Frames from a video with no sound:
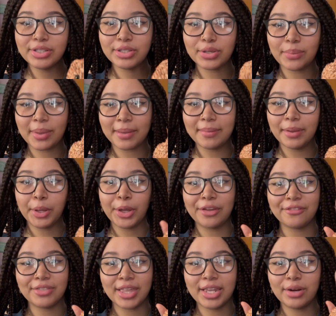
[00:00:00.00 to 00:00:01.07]
so maybe
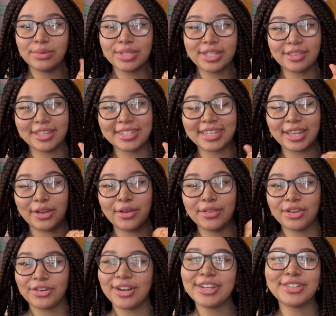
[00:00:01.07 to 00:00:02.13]
if they don't see the tail,
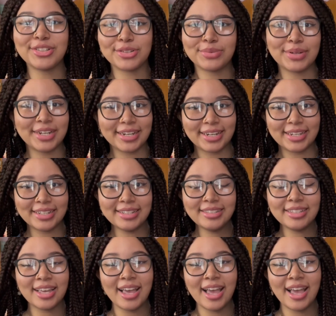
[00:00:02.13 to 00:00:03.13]
they're not sure what it is.